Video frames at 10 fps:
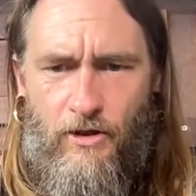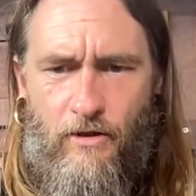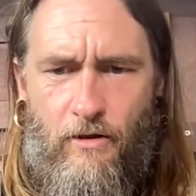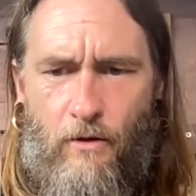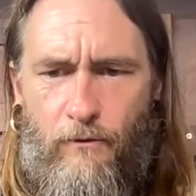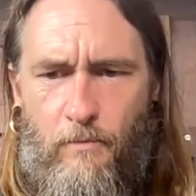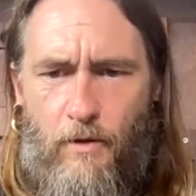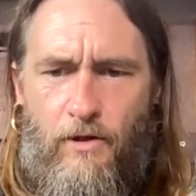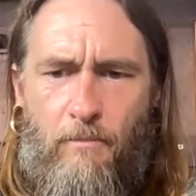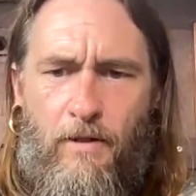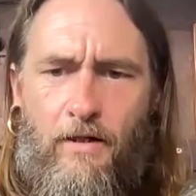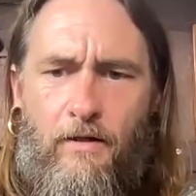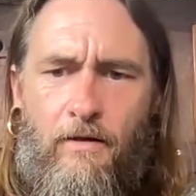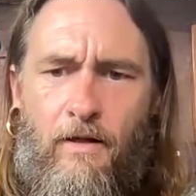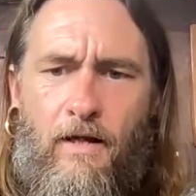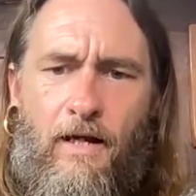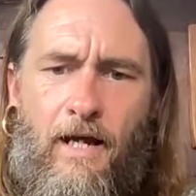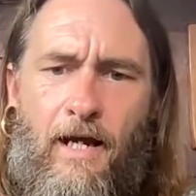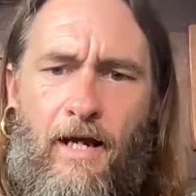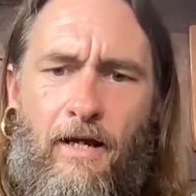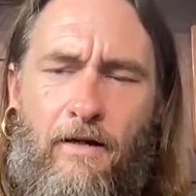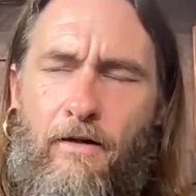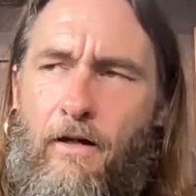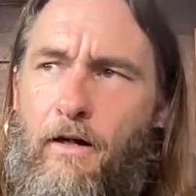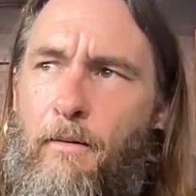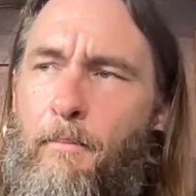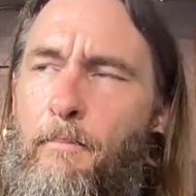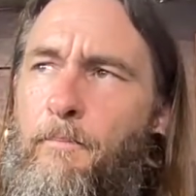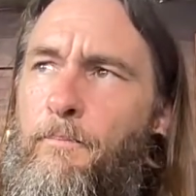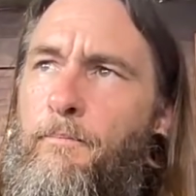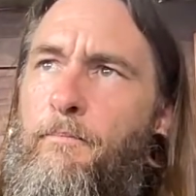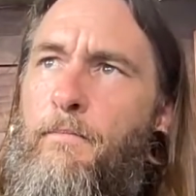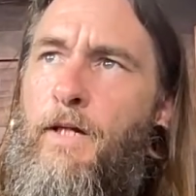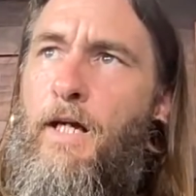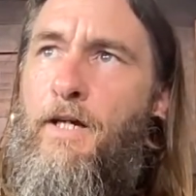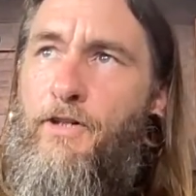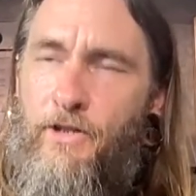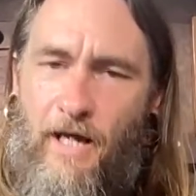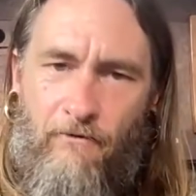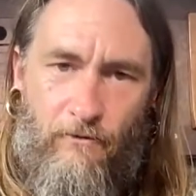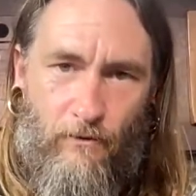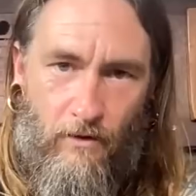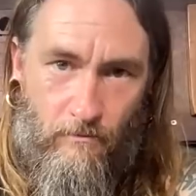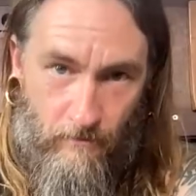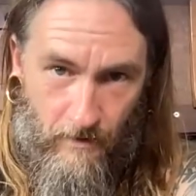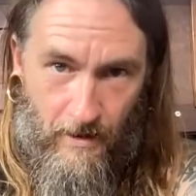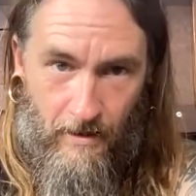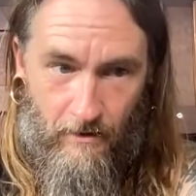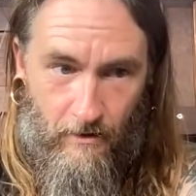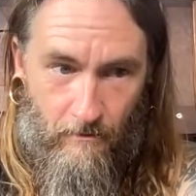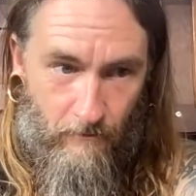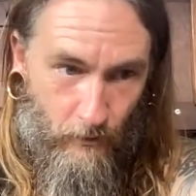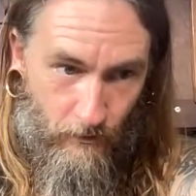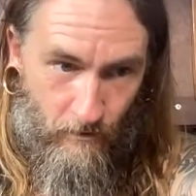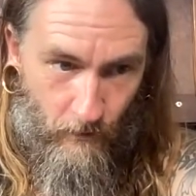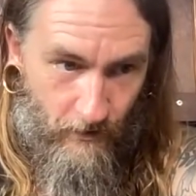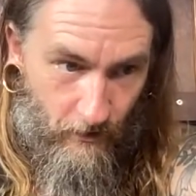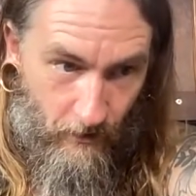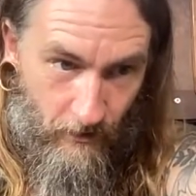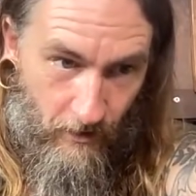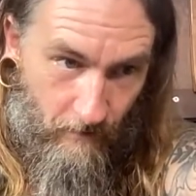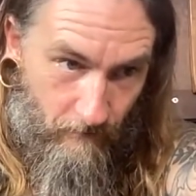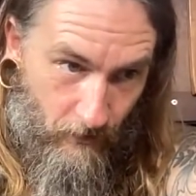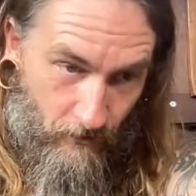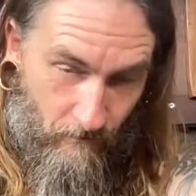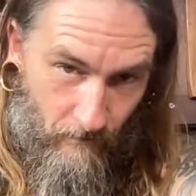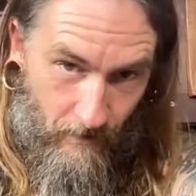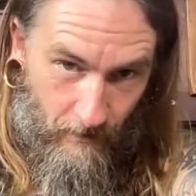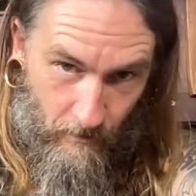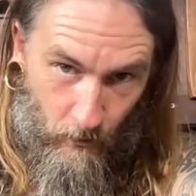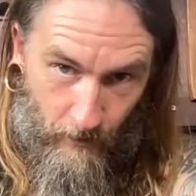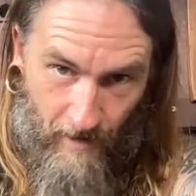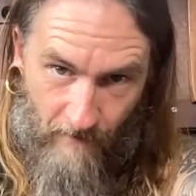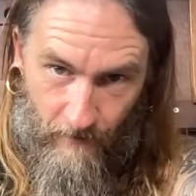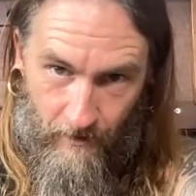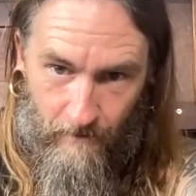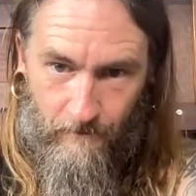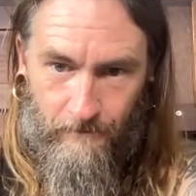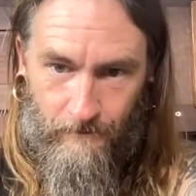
She's in Tofu, Mozambique. And yeah, she's having fun and doing some research and just exploring Africa.